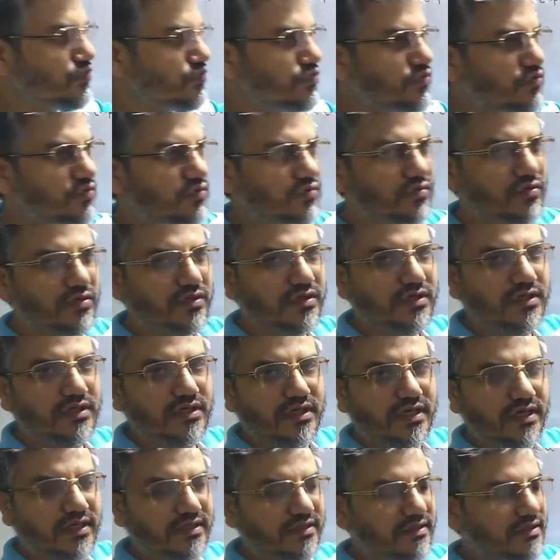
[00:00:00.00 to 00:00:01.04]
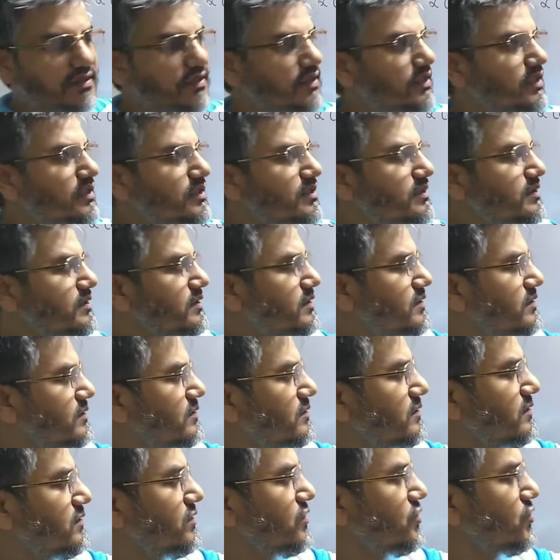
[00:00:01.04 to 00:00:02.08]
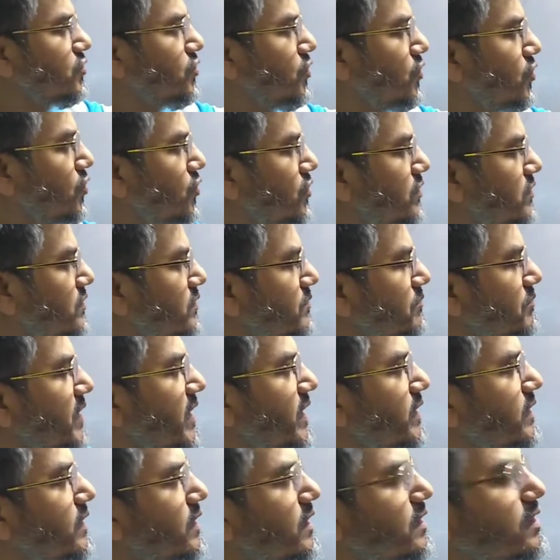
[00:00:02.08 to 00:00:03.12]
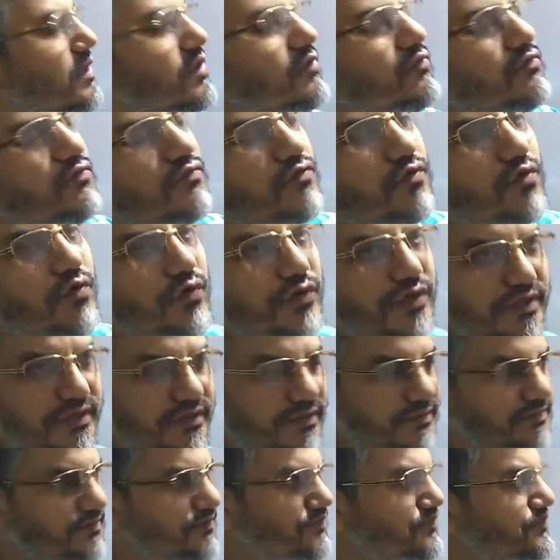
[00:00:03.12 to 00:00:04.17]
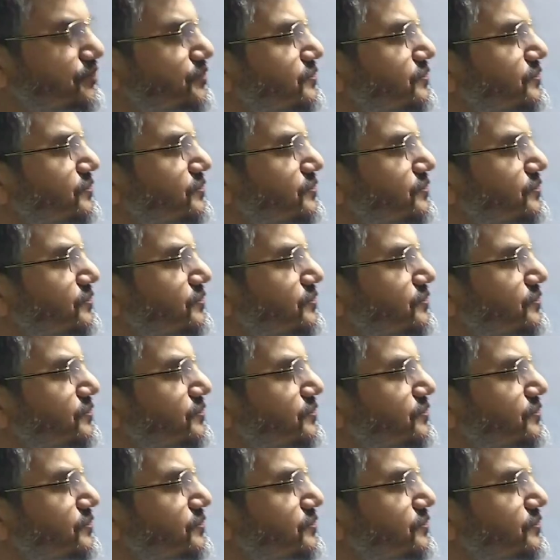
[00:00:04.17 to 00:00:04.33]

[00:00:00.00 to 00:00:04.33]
through a thin gold metal foil.